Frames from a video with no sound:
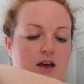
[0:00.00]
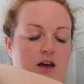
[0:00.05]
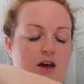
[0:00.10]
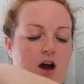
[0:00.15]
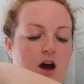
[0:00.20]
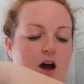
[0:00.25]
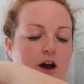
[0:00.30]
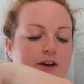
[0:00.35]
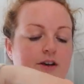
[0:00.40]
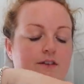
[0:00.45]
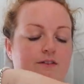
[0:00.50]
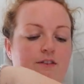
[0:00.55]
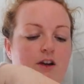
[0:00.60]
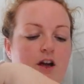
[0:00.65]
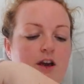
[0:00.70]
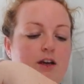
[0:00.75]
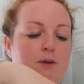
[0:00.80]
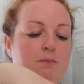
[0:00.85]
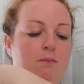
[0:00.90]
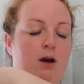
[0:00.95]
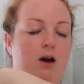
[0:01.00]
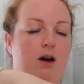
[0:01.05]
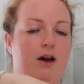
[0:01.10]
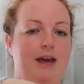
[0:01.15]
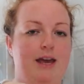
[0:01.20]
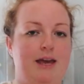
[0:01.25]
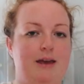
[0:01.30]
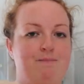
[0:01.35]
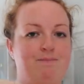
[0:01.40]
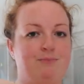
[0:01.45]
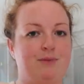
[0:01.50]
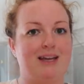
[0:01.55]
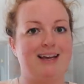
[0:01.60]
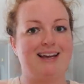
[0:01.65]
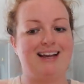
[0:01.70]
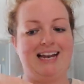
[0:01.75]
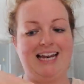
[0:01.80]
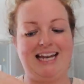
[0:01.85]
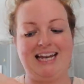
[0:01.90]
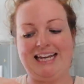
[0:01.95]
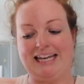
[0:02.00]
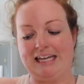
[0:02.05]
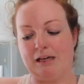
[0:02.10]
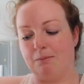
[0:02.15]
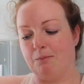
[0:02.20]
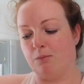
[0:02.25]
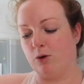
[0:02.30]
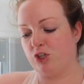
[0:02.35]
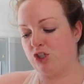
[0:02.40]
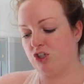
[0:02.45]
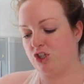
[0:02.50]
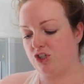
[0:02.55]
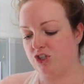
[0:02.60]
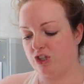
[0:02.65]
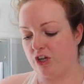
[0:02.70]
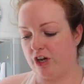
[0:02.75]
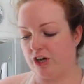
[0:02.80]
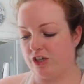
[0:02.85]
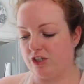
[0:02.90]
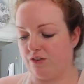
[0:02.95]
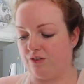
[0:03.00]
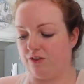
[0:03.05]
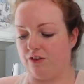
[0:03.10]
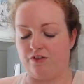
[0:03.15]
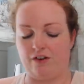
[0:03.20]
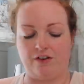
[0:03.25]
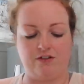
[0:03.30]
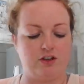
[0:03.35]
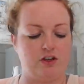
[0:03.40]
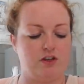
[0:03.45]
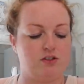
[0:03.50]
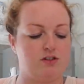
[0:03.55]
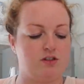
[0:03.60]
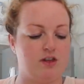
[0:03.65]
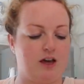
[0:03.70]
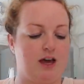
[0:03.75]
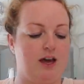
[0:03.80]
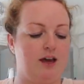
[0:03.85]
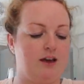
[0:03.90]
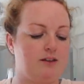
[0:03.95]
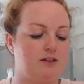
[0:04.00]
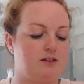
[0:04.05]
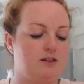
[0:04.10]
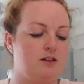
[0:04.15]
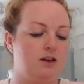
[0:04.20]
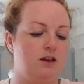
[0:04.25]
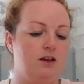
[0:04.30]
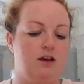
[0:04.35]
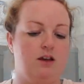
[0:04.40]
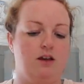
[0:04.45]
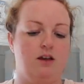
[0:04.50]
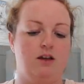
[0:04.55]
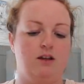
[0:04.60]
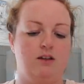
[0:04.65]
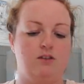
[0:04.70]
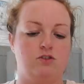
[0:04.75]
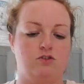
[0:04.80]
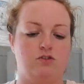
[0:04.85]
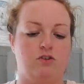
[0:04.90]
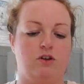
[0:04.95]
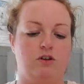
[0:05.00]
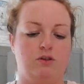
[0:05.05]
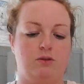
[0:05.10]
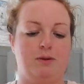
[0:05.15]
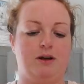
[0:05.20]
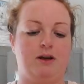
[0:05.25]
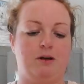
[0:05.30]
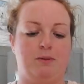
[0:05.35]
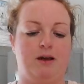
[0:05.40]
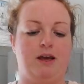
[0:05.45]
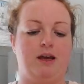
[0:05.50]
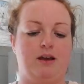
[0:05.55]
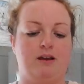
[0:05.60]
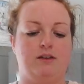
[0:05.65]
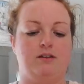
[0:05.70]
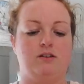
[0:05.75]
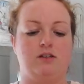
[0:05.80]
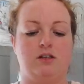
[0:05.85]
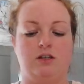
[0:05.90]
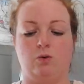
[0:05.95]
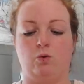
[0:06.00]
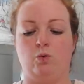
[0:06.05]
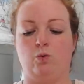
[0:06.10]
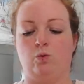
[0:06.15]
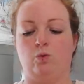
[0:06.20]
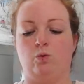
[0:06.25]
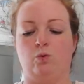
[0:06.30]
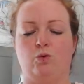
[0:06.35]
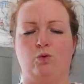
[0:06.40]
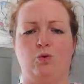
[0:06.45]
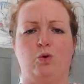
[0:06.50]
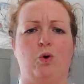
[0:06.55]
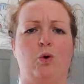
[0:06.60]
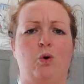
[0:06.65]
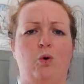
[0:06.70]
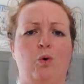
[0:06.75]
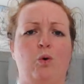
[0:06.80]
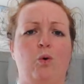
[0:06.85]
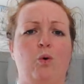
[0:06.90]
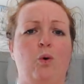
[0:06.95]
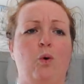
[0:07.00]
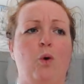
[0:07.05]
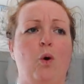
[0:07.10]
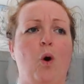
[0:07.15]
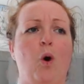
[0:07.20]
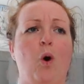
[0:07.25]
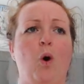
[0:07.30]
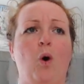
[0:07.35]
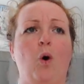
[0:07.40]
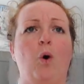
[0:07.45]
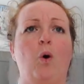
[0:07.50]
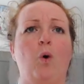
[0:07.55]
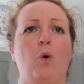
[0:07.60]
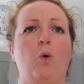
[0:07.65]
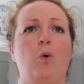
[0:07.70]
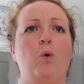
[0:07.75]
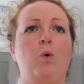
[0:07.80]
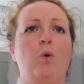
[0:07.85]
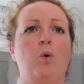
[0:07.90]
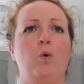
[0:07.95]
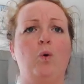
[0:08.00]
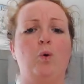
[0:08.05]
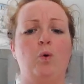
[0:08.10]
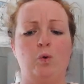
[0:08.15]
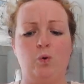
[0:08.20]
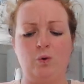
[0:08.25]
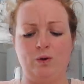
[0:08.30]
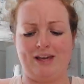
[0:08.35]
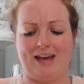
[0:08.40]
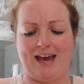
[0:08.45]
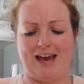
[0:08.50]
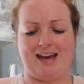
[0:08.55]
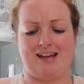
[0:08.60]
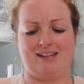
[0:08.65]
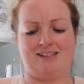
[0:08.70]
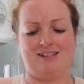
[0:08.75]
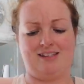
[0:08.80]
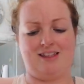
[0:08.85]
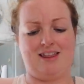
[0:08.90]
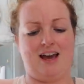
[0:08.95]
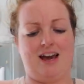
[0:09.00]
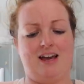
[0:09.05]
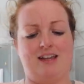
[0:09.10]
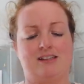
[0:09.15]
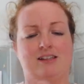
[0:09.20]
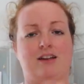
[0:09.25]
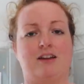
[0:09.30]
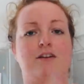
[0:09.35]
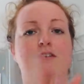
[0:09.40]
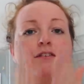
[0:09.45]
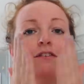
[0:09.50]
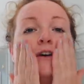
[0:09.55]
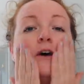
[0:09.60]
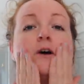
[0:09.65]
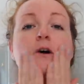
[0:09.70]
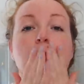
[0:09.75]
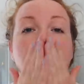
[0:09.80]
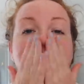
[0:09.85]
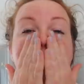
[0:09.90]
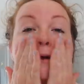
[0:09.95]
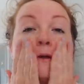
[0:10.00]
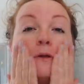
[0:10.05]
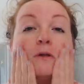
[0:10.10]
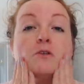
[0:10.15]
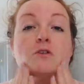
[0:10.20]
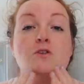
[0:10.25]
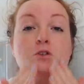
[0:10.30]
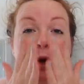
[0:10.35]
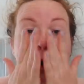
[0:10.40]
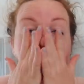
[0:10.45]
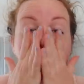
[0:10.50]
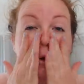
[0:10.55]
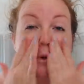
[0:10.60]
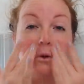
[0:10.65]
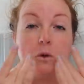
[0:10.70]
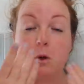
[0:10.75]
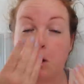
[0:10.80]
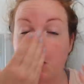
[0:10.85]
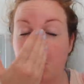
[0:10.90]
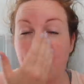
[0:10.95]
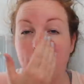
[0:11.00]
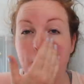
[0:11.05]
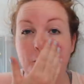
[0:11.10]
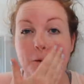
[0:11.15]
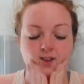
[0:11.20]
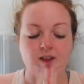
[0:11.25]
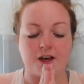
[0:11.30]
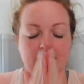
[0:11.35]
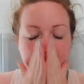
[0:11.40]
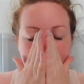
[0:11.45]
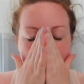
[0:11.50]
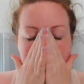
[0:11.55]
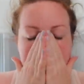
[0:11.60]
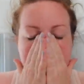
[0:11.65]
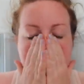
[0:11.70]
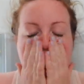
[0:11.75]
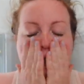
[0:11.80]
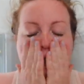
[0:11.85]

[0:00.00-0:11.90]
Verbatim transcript: kind of like my clinique moisture surge if you've ever used that let's try it on the back of my hand oh Oh yes, that is gonna feel so good. That is